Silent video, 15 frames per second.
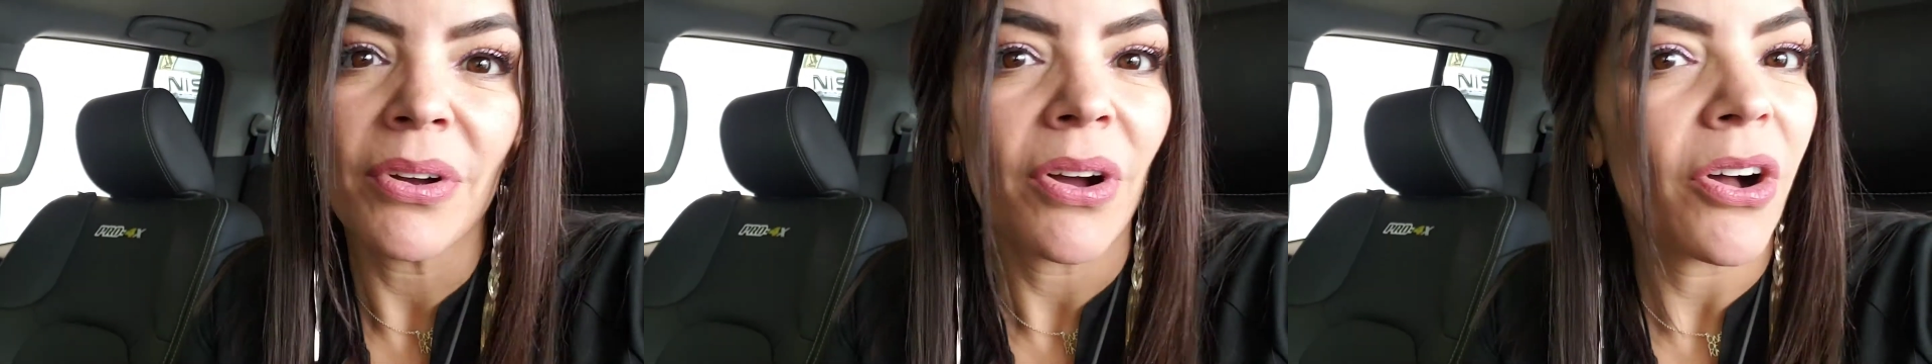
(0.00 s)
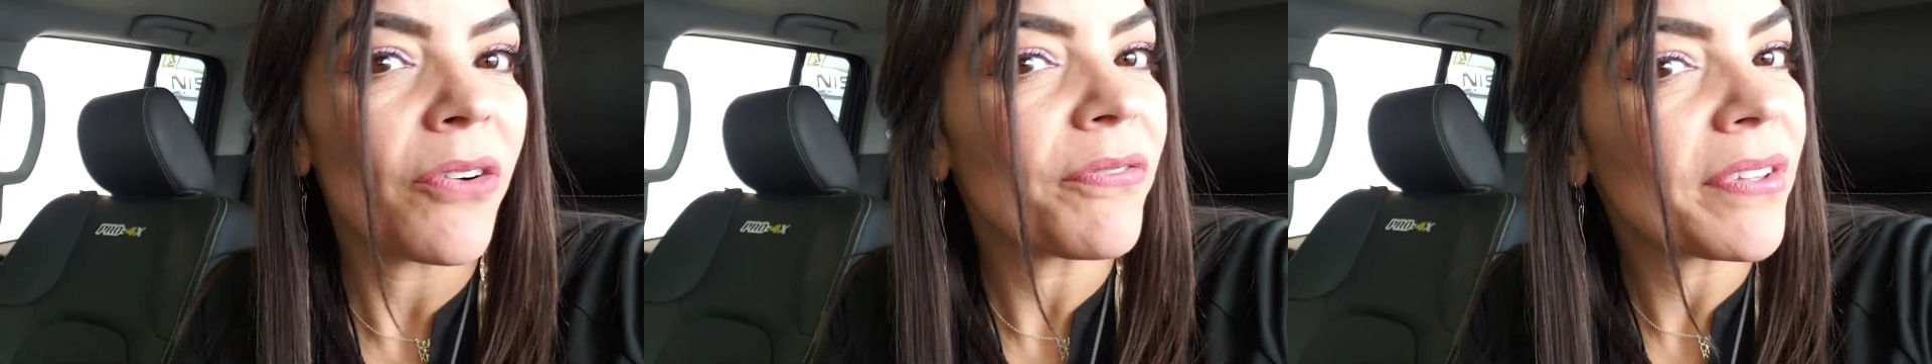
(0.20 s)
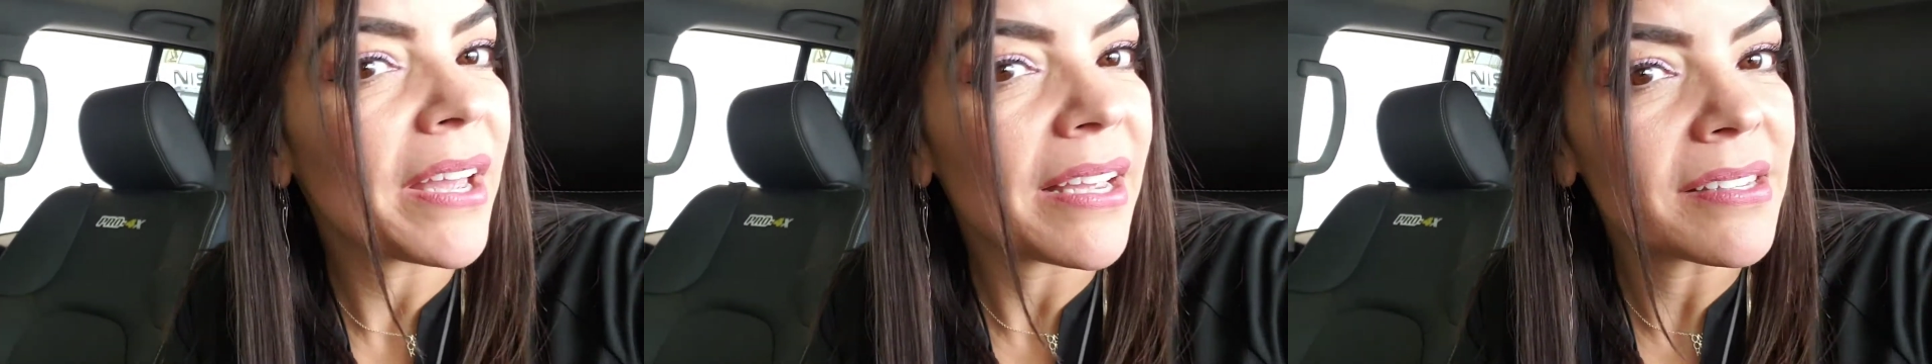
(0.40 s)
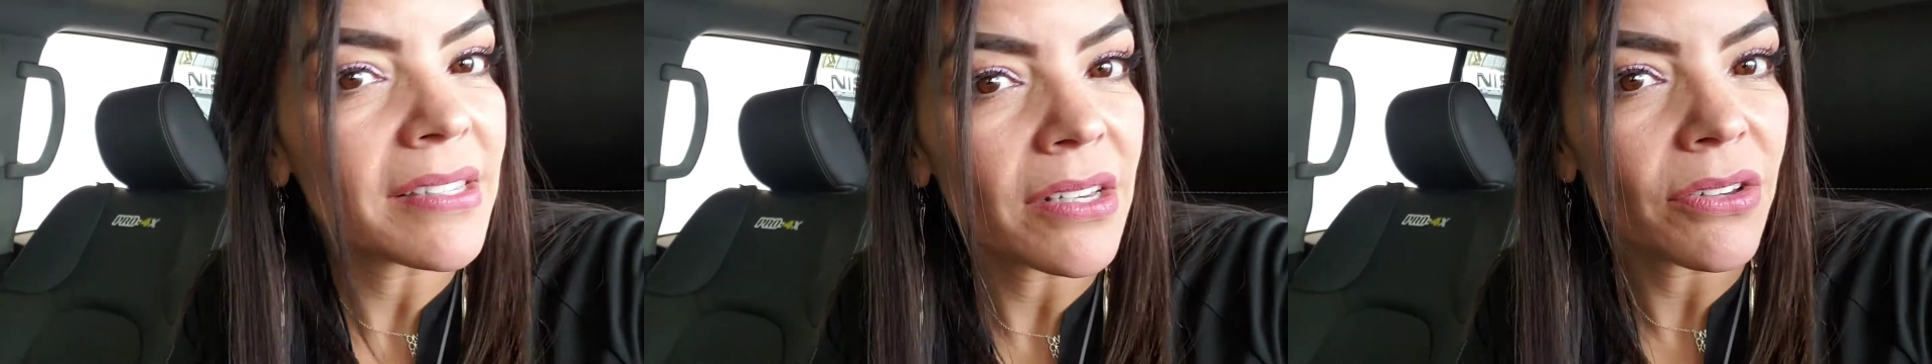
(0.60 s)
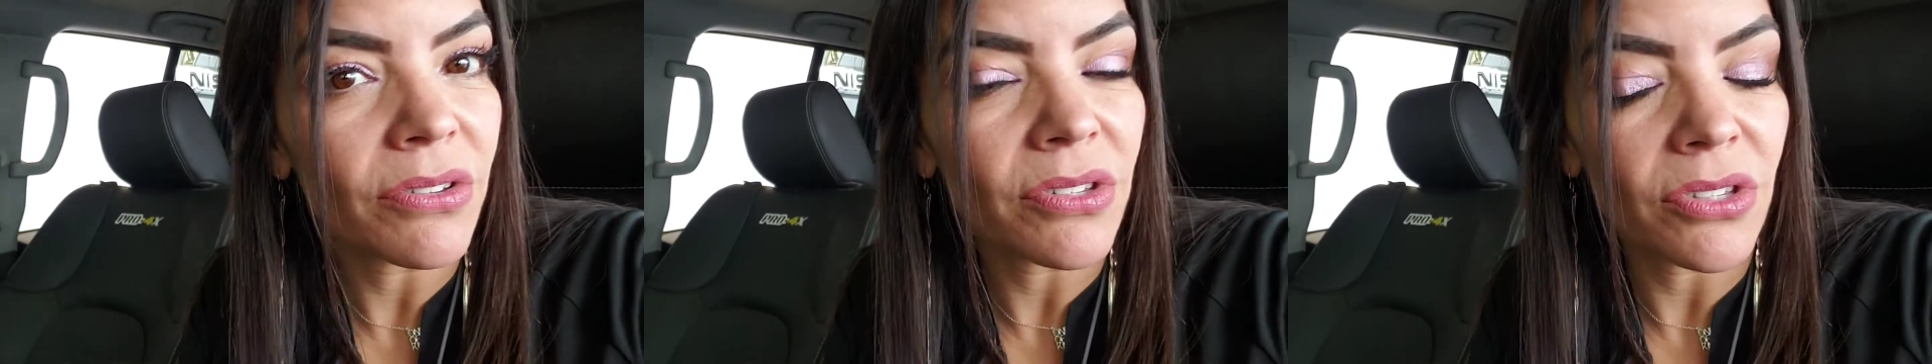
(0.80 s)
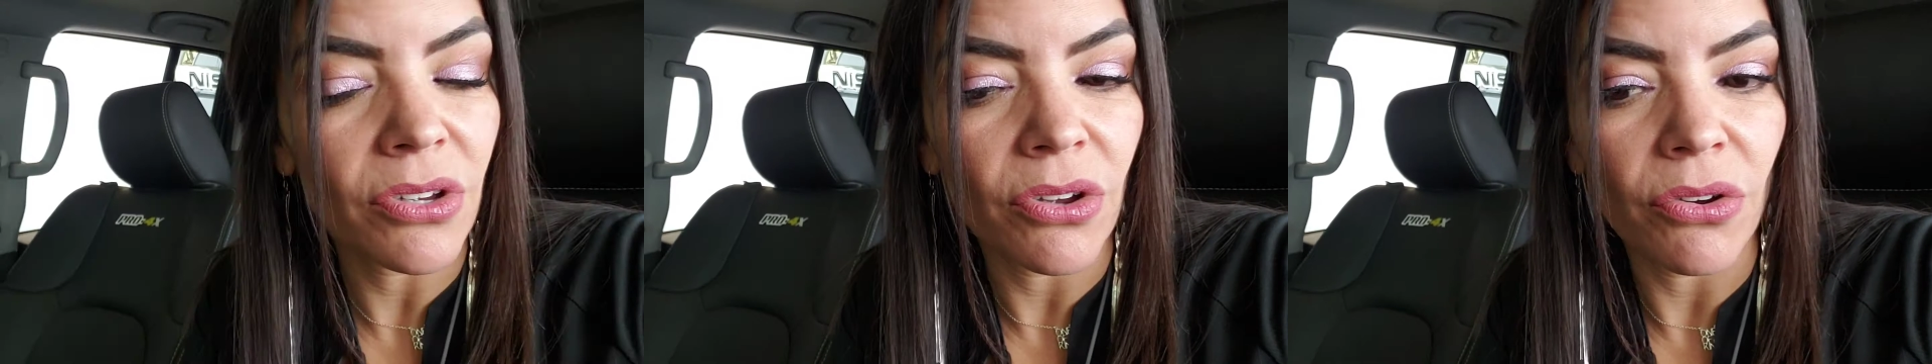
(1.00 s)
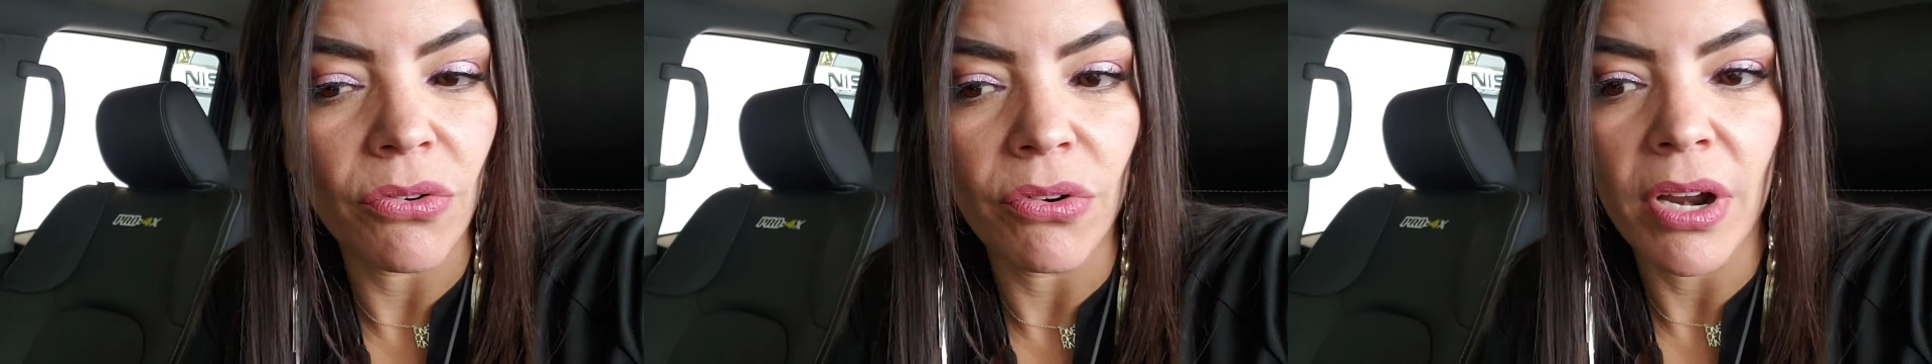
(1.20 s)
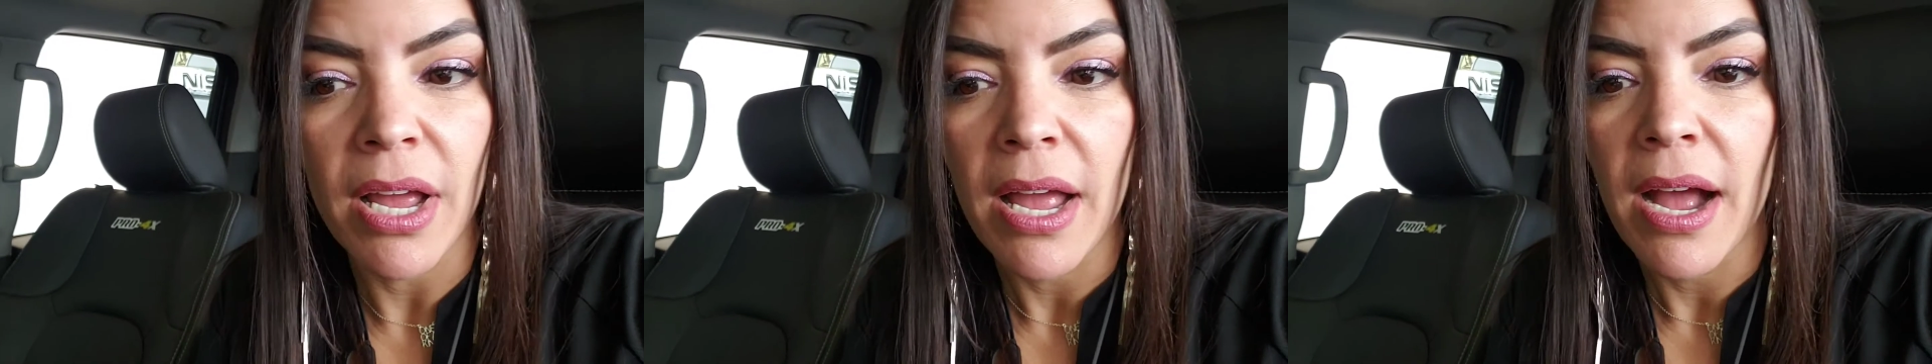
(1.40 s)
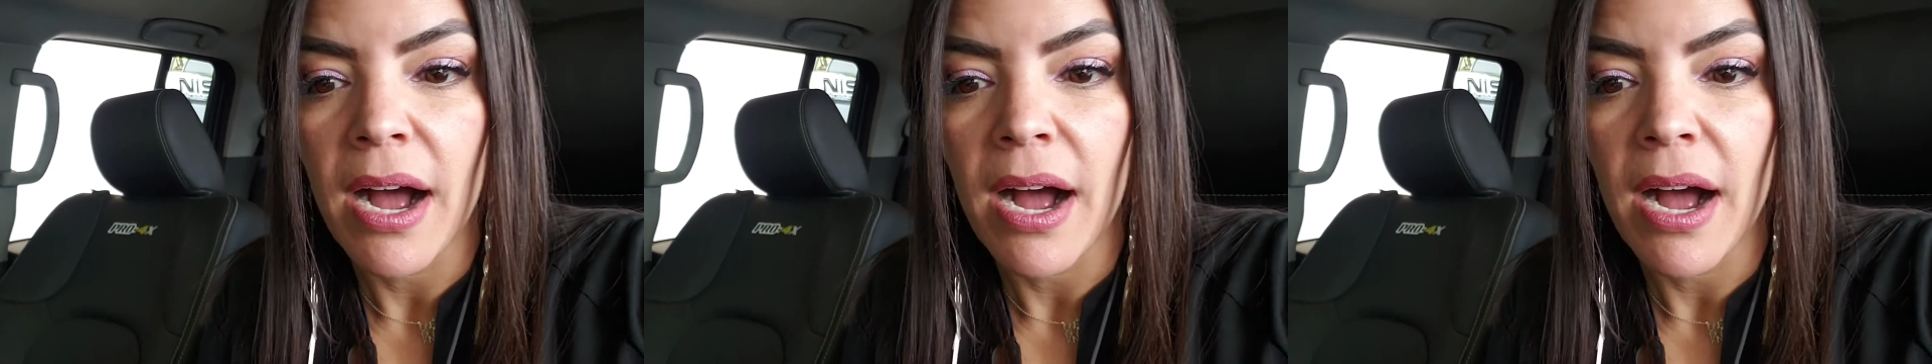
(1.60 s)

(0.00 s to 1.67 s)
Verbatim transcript: hopefully I see you soon,